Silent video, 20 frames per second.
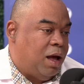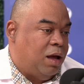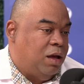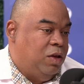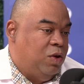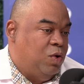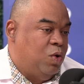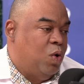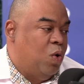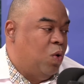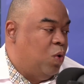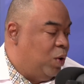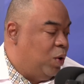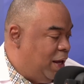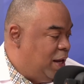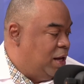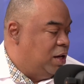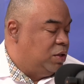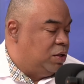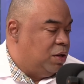you go
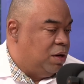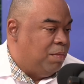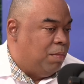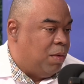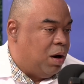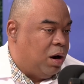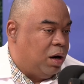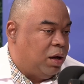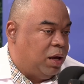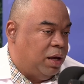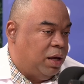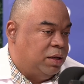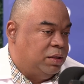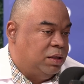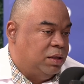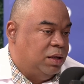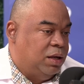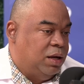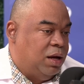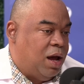into the market
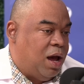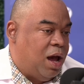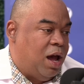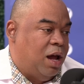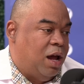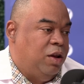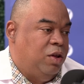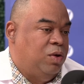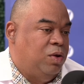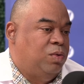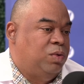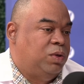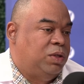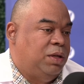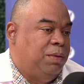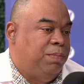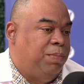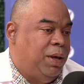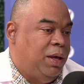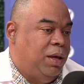and you
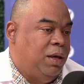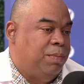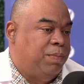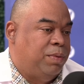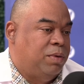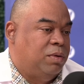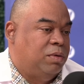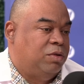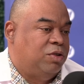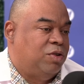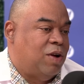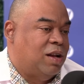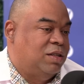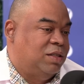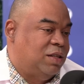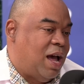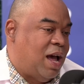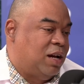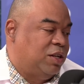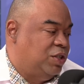see people
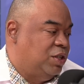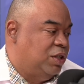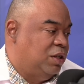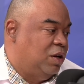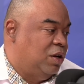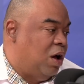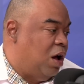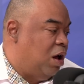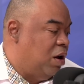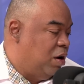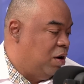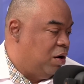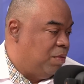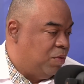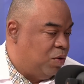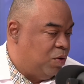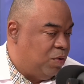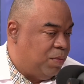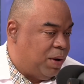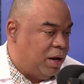transaction on their
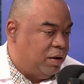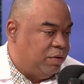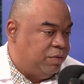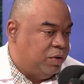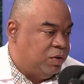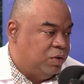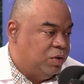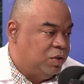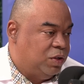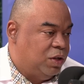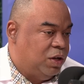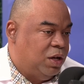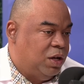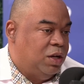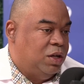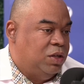mobile phones. Yeah.